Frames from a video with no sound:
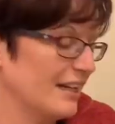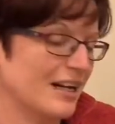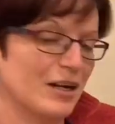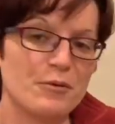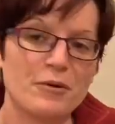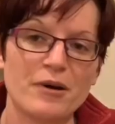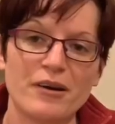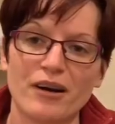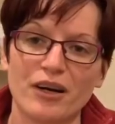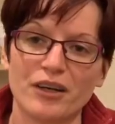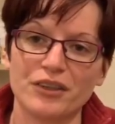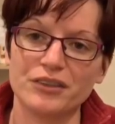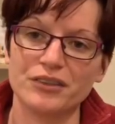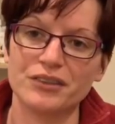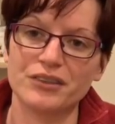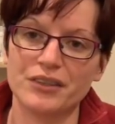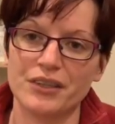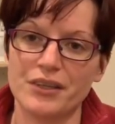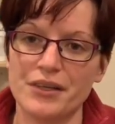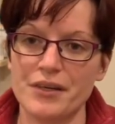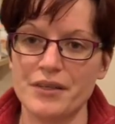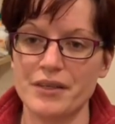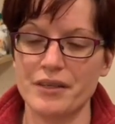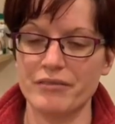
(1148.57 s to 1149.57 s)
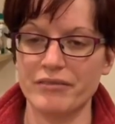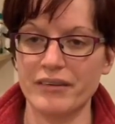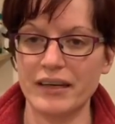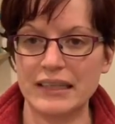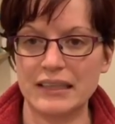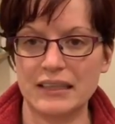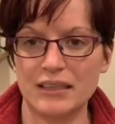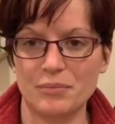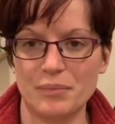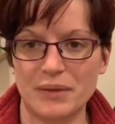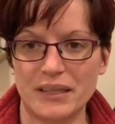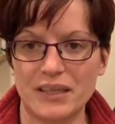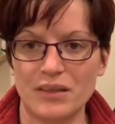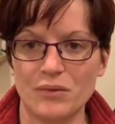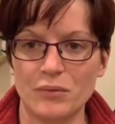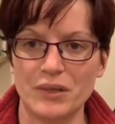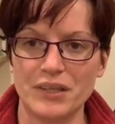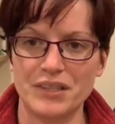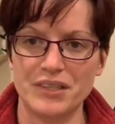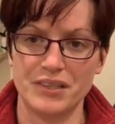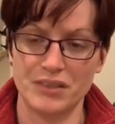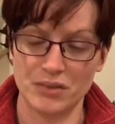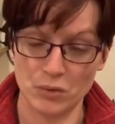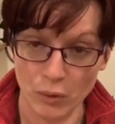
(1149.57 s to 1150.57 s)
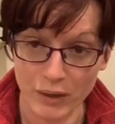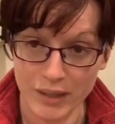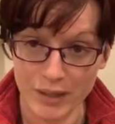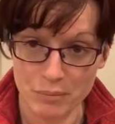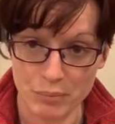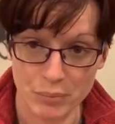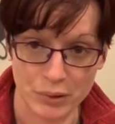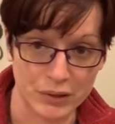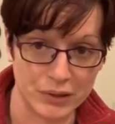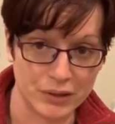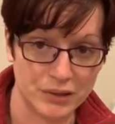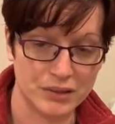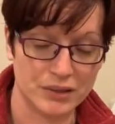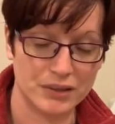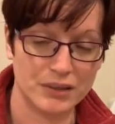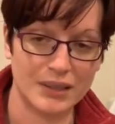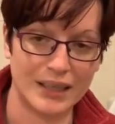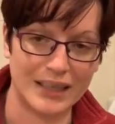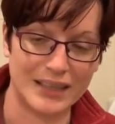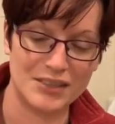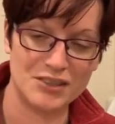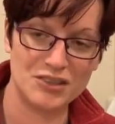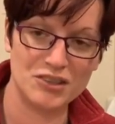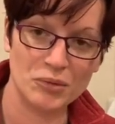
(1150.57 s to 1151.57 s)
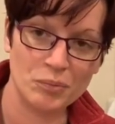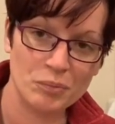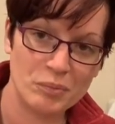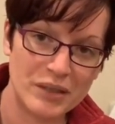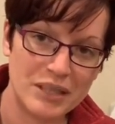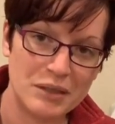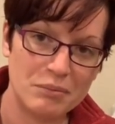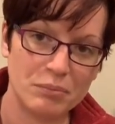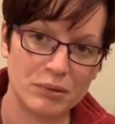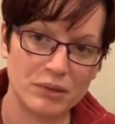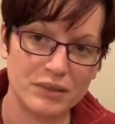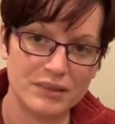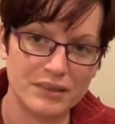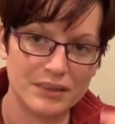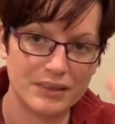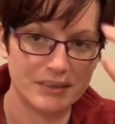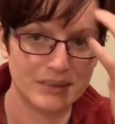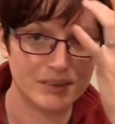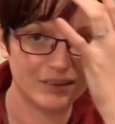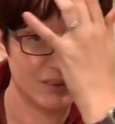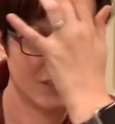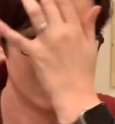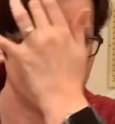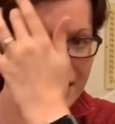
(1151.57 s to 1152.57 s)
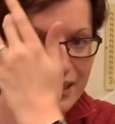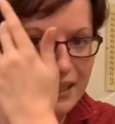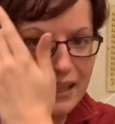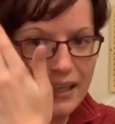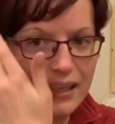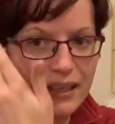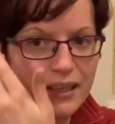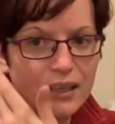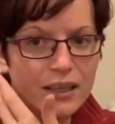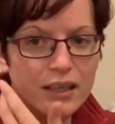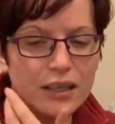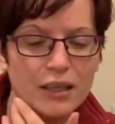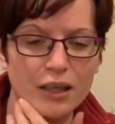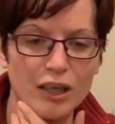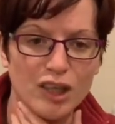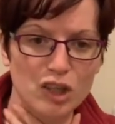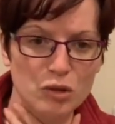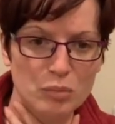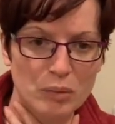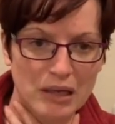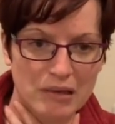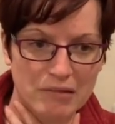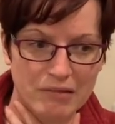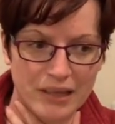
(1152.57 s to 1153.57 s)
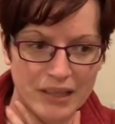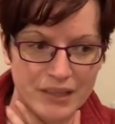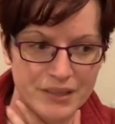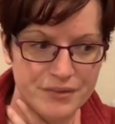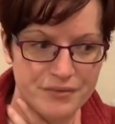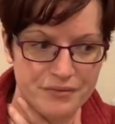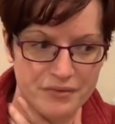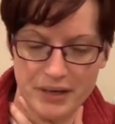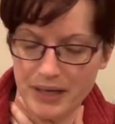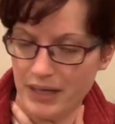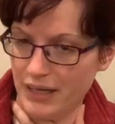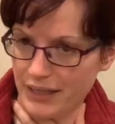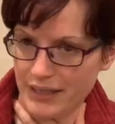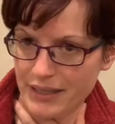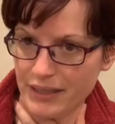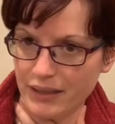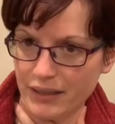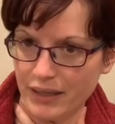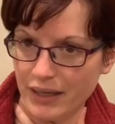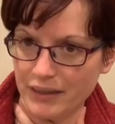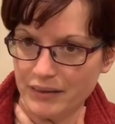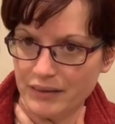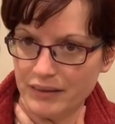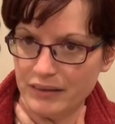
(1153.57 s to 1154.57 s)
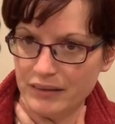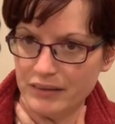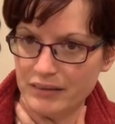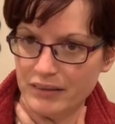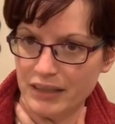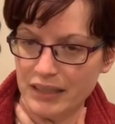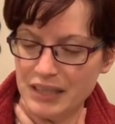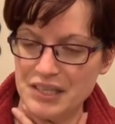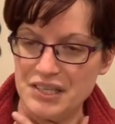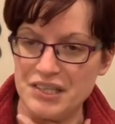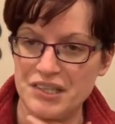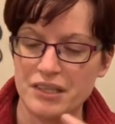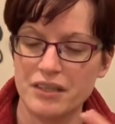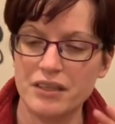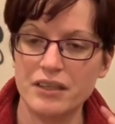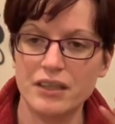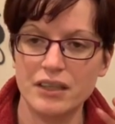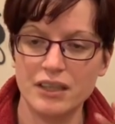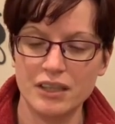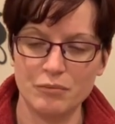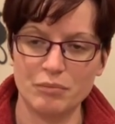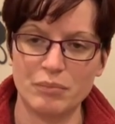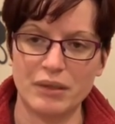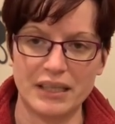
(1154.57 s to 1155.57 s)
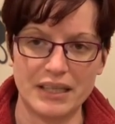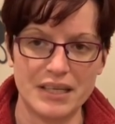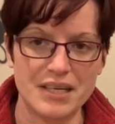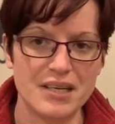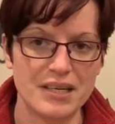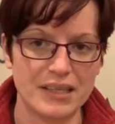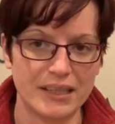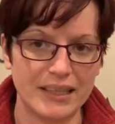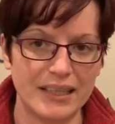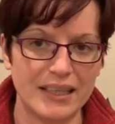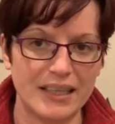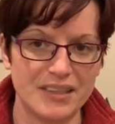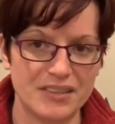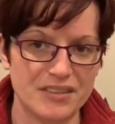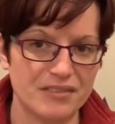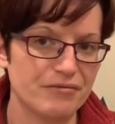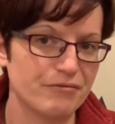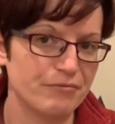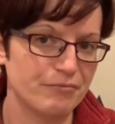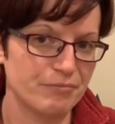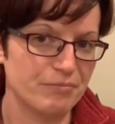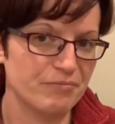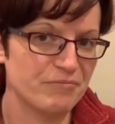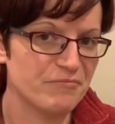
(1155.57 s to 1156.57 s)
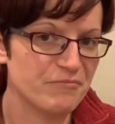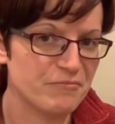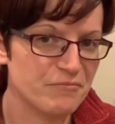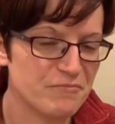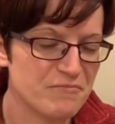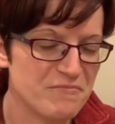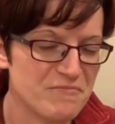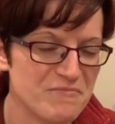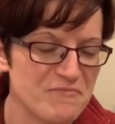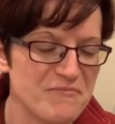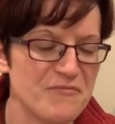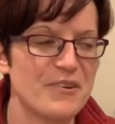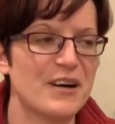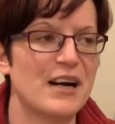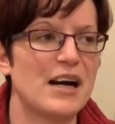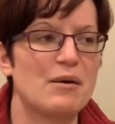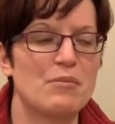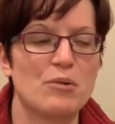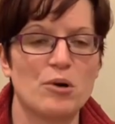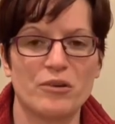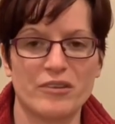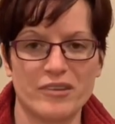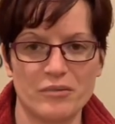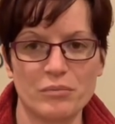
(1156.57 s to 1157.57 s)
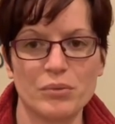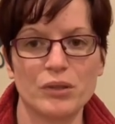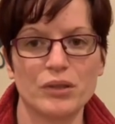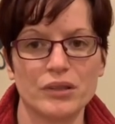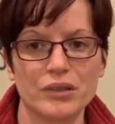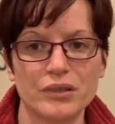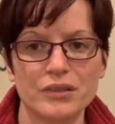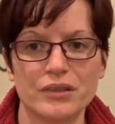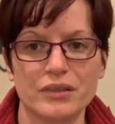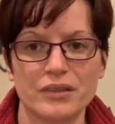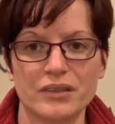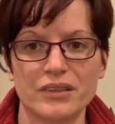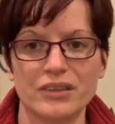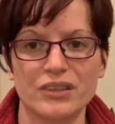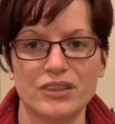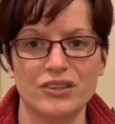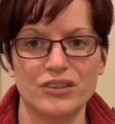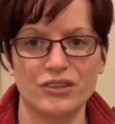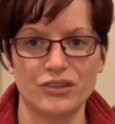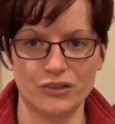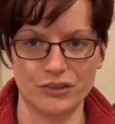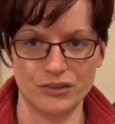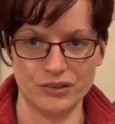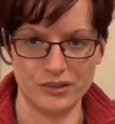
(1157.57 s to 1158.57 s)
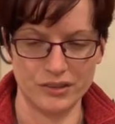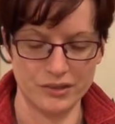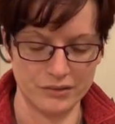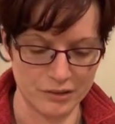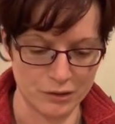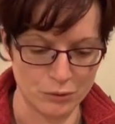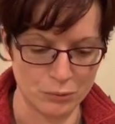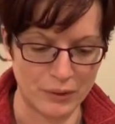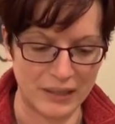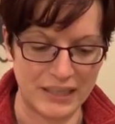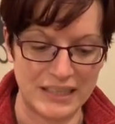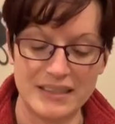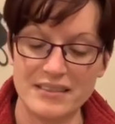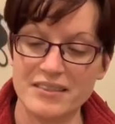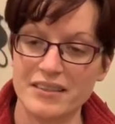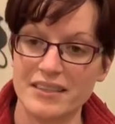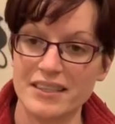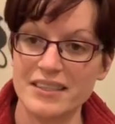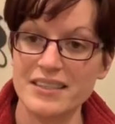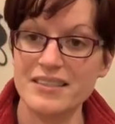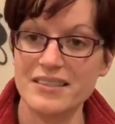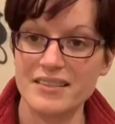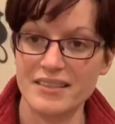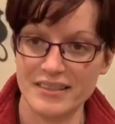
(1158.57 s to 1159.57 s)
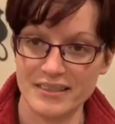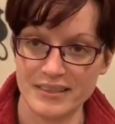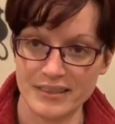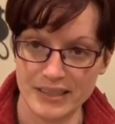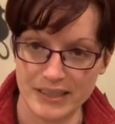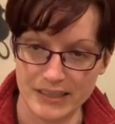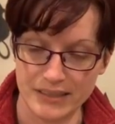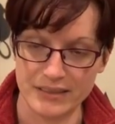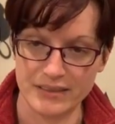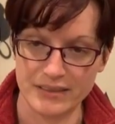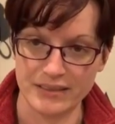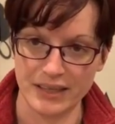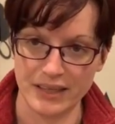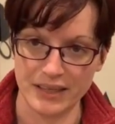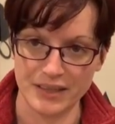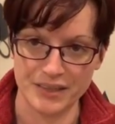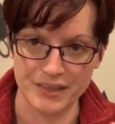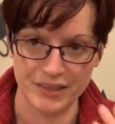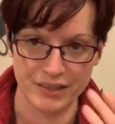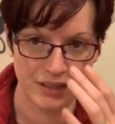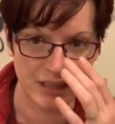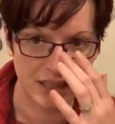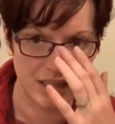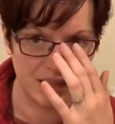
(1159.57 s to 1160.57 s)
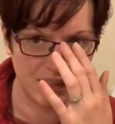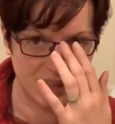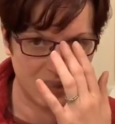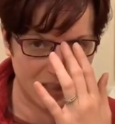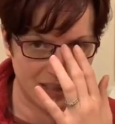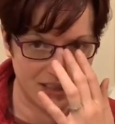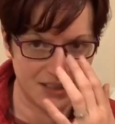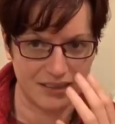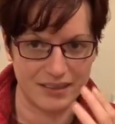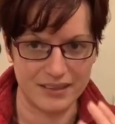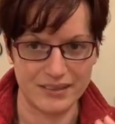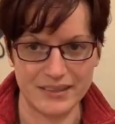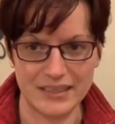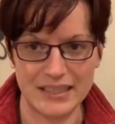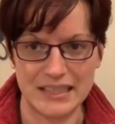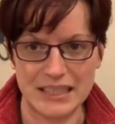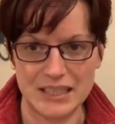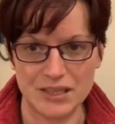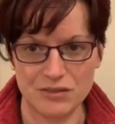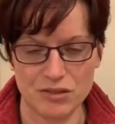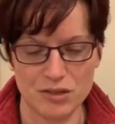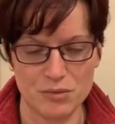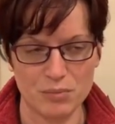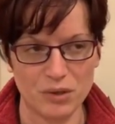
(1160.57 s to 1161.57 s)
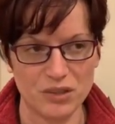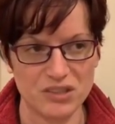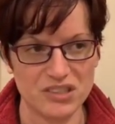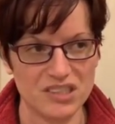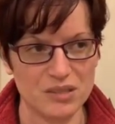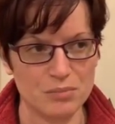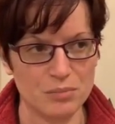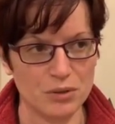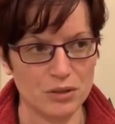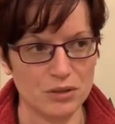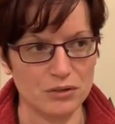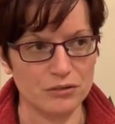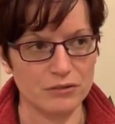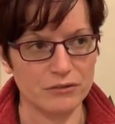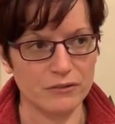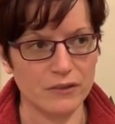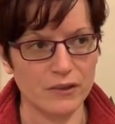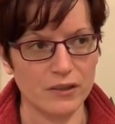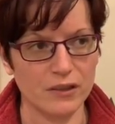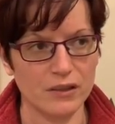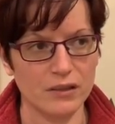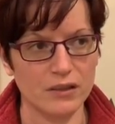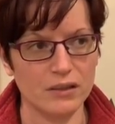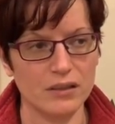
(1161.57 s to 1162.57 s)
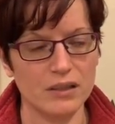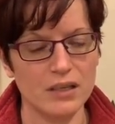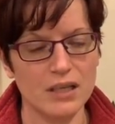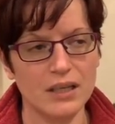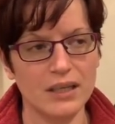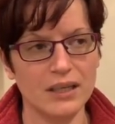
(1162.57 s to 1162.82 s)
now we're on to the final bit, which is quite important. And some people think, oh, my rat's fat, I can't add this section, but actually it's far more important than just to do with weight. So this is the seed section. The seed is responsible for